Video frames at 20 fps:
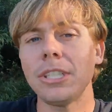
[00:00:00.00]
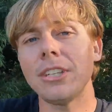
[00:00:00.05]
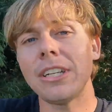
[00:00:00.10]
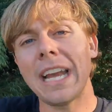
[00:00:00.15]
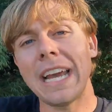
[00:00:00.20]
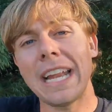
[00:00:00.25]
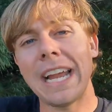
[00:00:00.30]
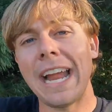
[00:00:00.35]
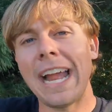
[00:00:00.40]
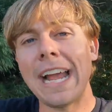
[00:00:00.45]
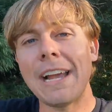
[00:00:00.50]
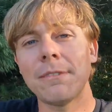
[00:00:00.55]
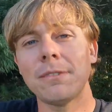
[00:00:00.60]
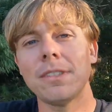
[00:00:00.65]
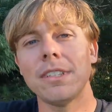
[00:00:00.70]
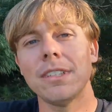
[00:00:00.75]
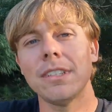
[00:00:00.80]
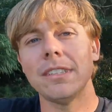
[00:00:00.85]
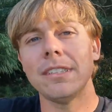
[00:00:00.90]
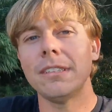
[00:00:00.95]
you kind of have
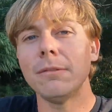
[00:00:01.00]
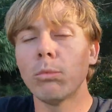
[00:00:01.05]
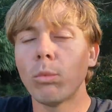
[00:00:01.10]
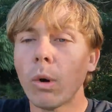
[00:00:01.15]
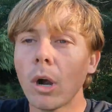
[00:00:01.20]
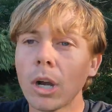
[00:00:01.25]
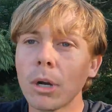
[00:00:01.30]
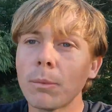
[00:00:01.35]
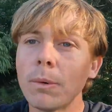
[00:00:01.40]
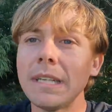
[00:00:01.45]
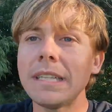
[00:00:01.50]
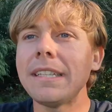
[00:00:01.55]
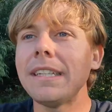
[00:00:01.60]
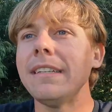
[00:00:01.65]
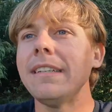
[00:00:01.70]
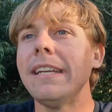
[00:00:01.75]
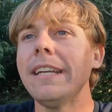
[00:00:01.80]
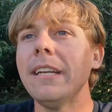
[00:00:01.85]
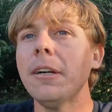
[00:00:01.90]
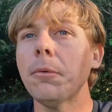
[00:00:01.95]
to work with
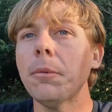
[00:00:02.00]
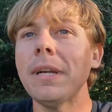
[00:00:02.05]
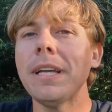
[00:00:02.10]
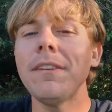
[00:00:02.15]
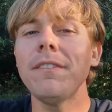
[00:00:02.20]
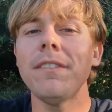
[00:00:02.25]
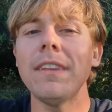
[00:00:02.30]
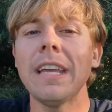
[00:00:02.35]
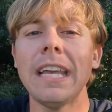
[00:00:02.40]
and deal with,